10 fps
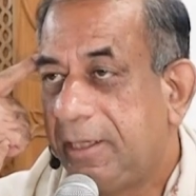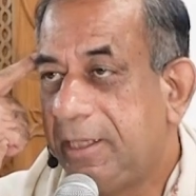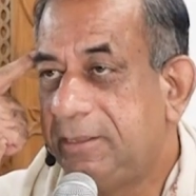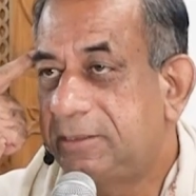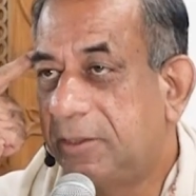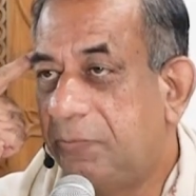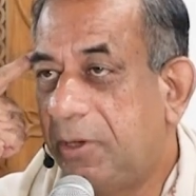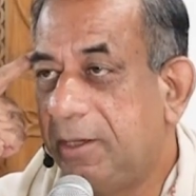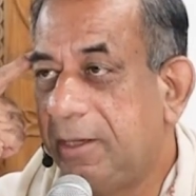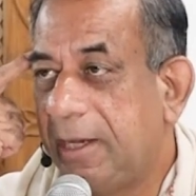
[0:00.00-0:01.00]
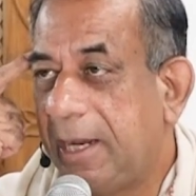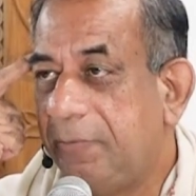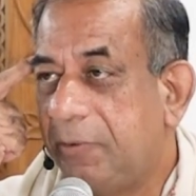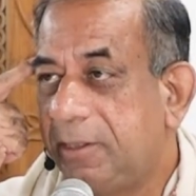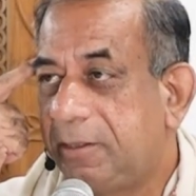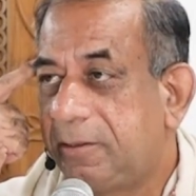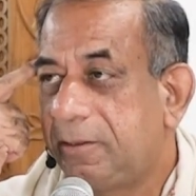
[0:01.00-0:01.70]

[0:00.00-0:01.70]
in someone and one